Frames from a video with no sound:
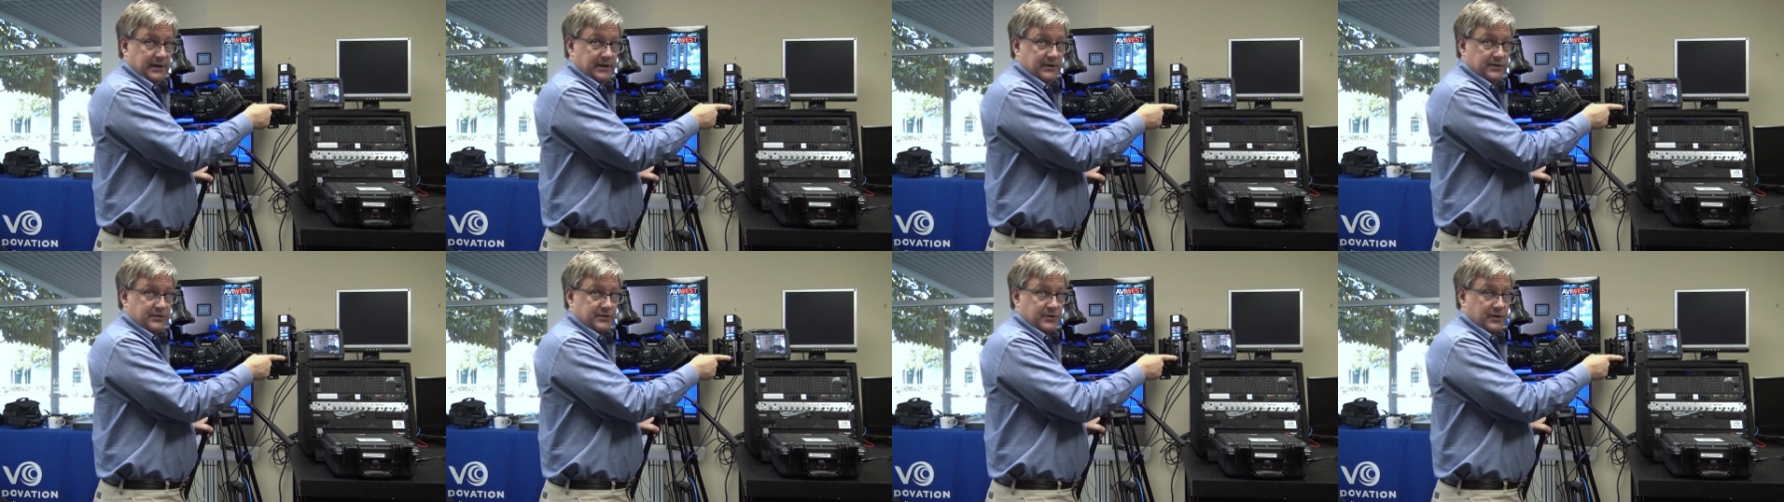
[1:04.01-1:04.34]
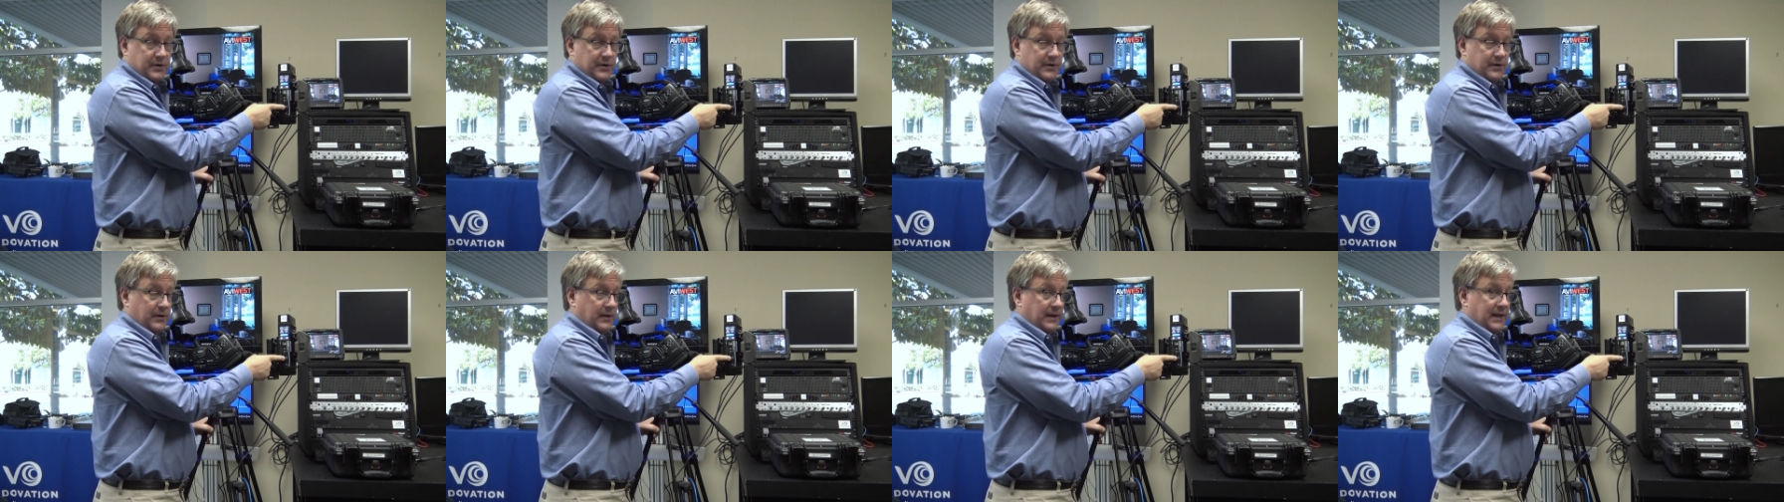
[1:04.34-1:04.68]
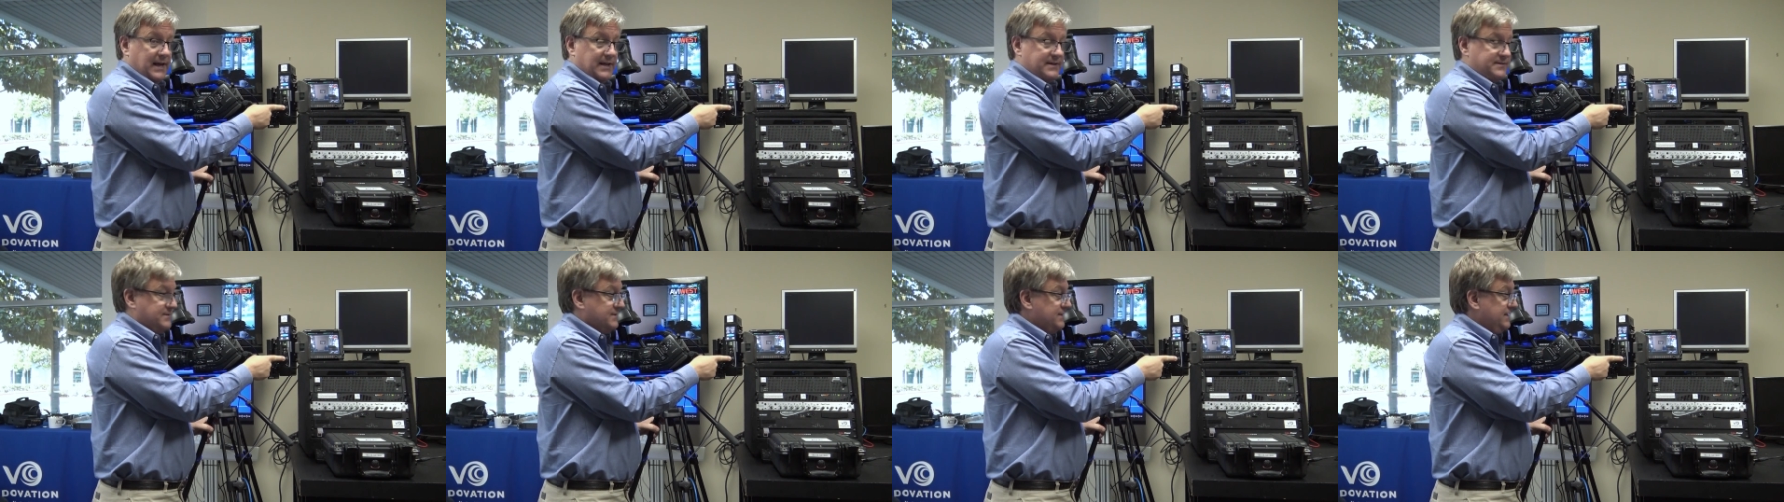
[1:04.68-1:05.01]
internal
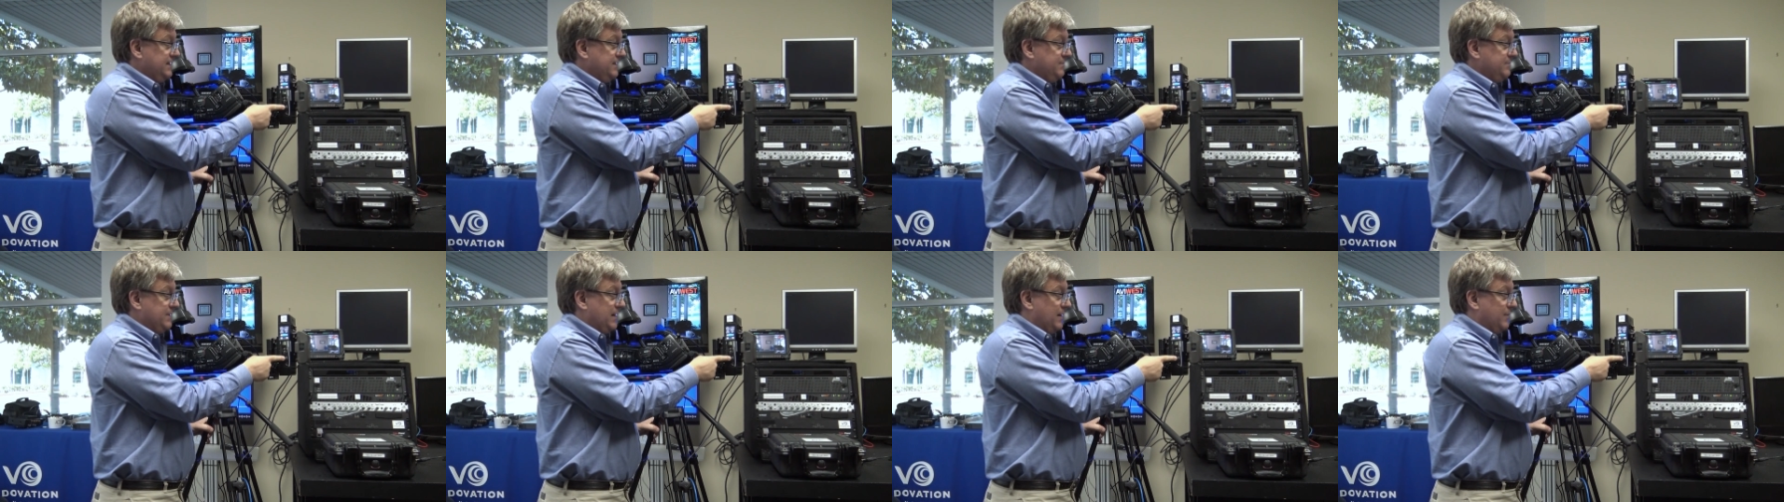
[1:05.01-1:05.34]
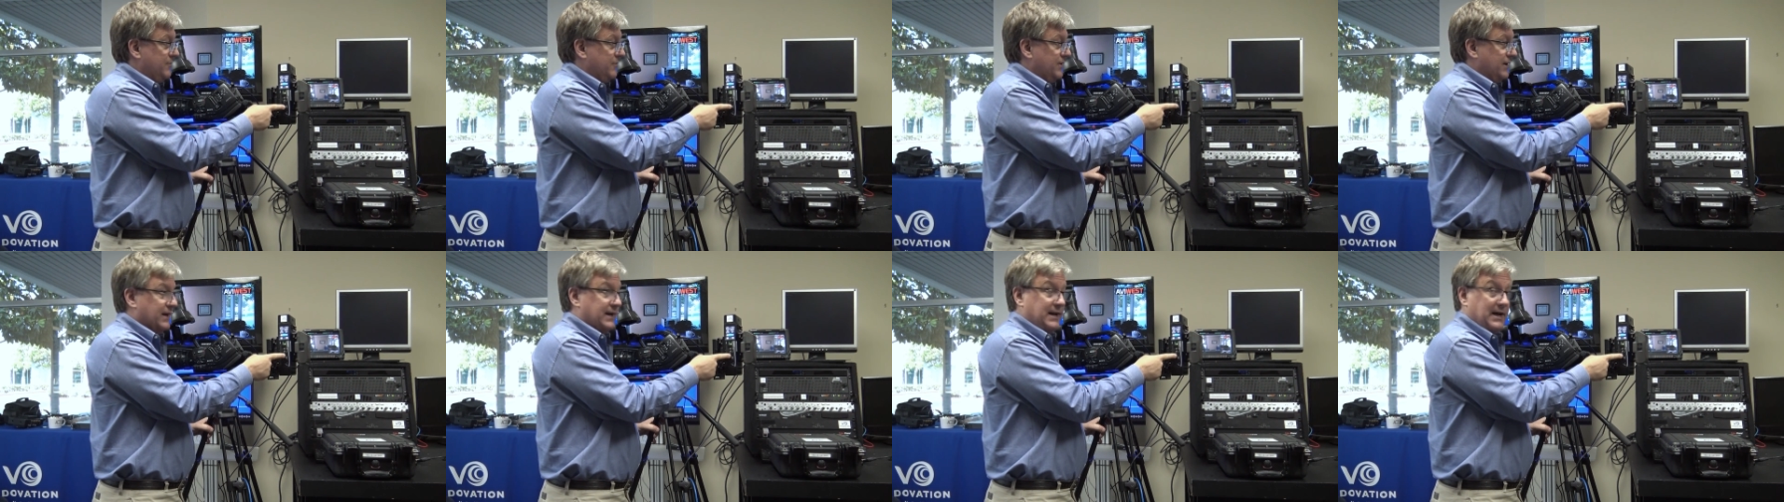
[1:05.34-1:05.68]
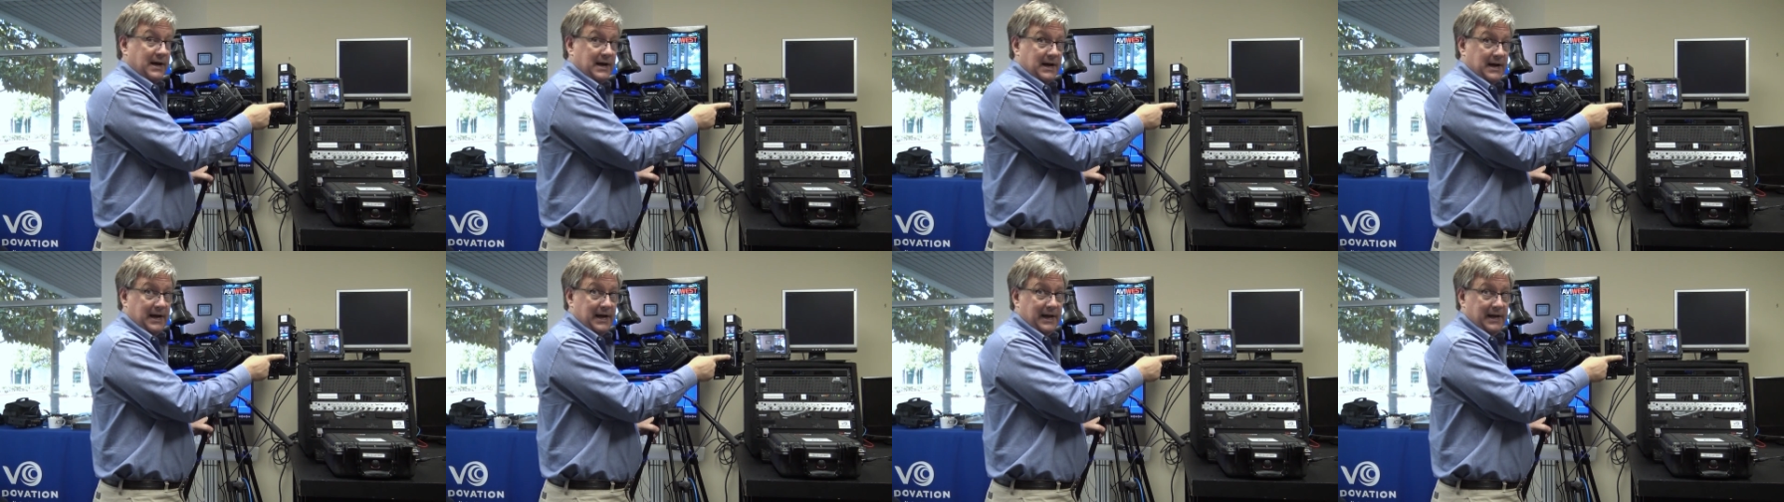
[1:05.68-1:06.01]
SD memory at a
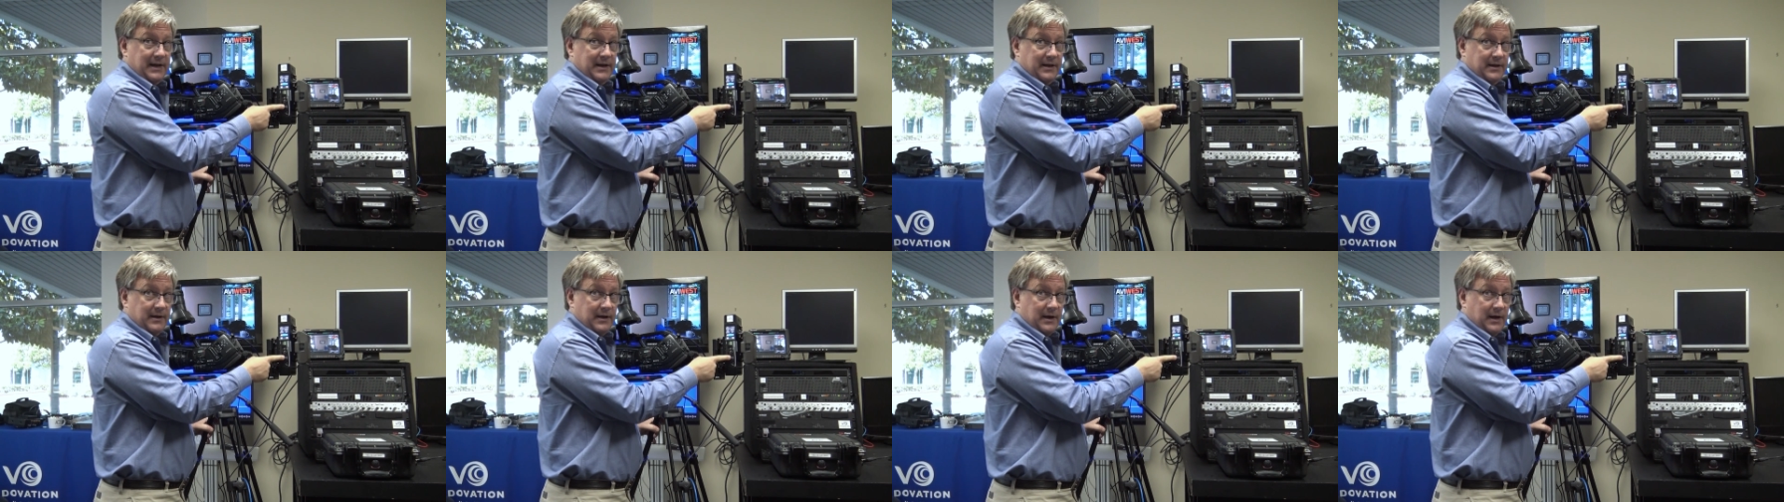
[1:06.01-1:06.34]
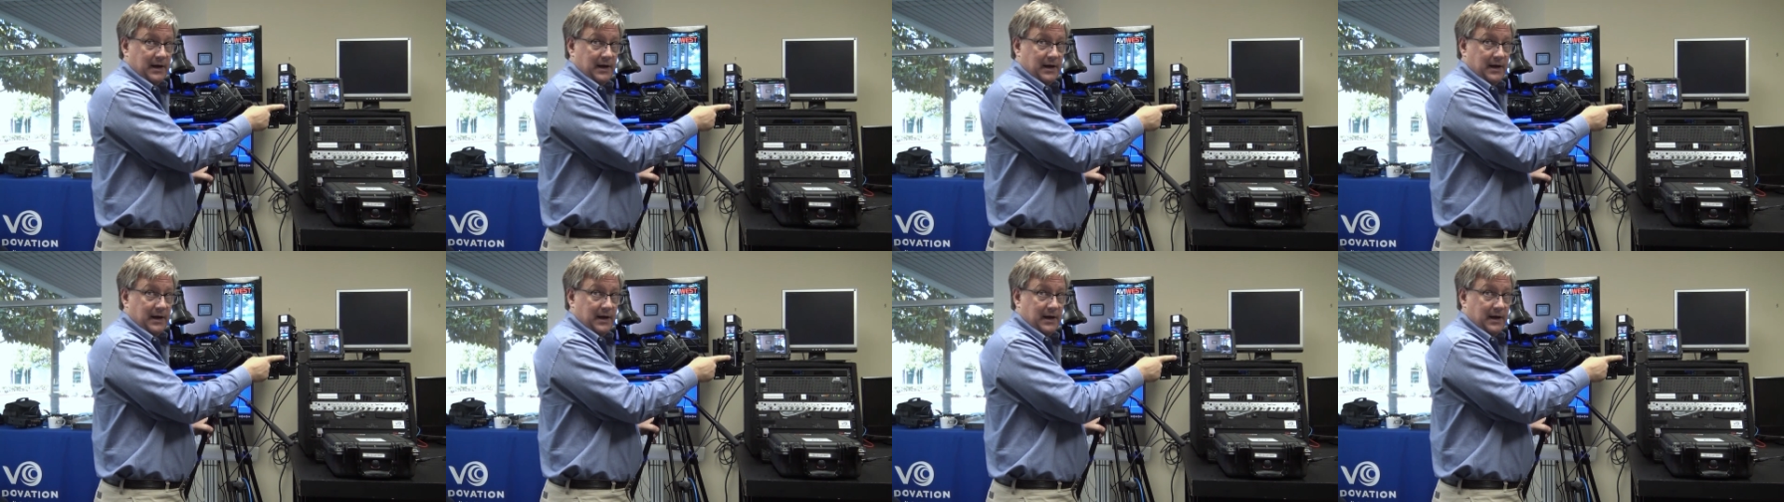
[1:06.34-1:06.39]
high,